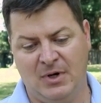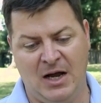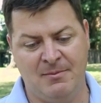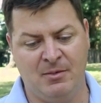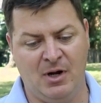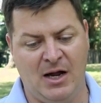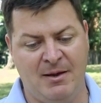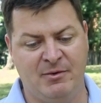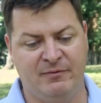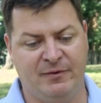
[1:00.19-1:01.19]

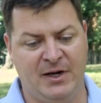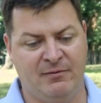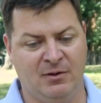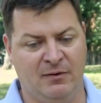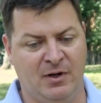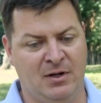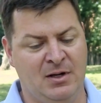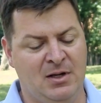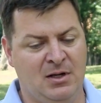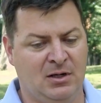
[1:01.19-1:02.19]
I'm in favor of
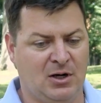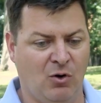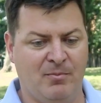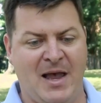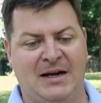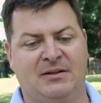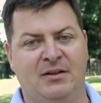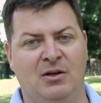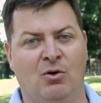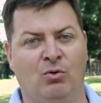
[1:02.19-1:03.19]
going back to
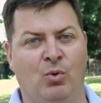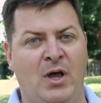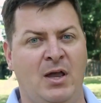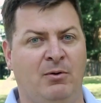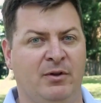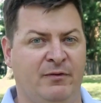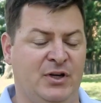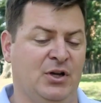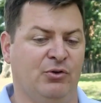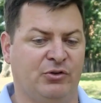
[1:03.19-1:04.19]
the old way with a
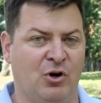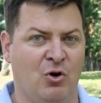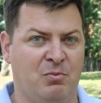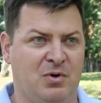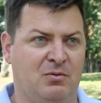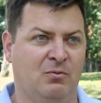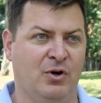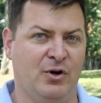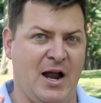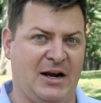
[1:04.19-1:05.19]
video scope
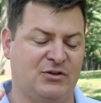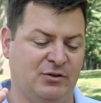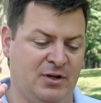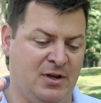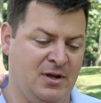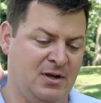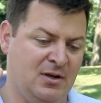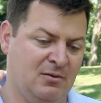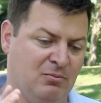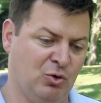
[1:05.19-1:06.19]
where you're actually
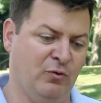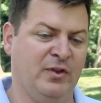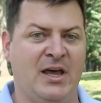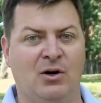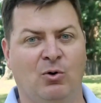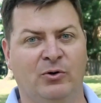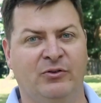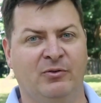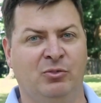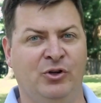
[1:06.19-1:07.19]
proving that a
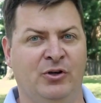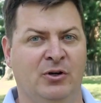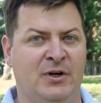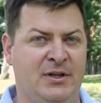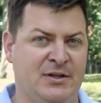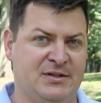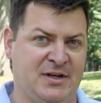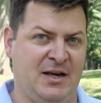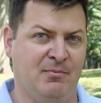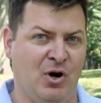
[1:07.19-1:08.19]
horse is a bleeder in the
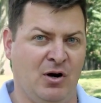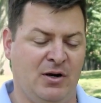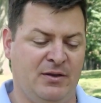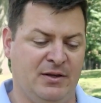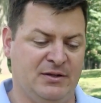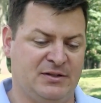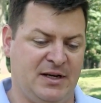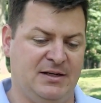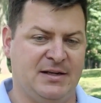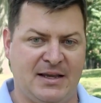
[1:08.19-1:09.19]

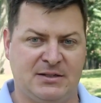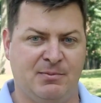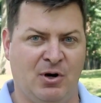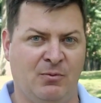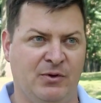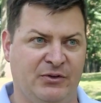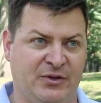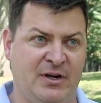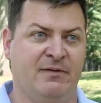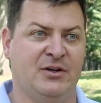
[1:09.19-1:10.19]
state test barn with a
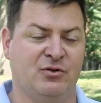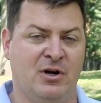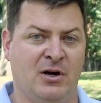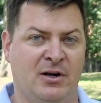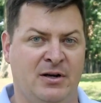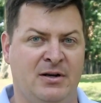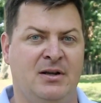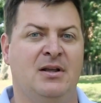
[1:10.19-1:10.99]
state veterinarian,